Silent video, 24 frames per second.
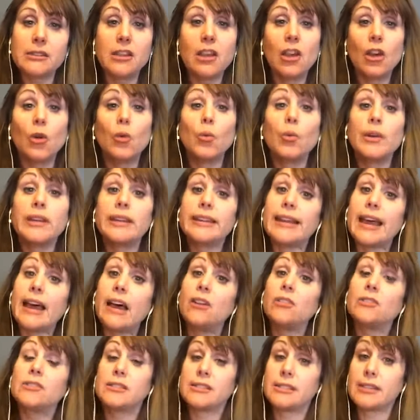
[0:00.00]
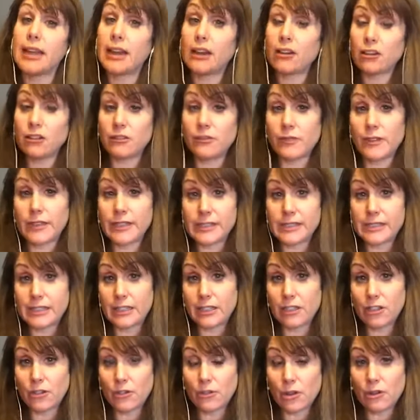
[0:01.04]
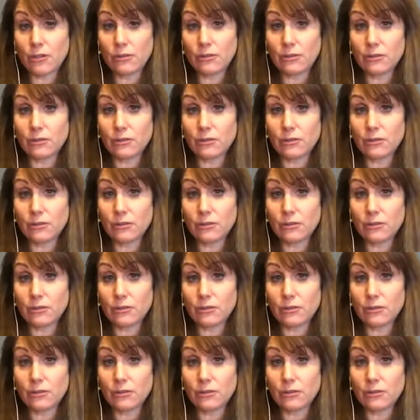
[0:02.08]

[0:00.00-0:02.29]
without sacrificing your own,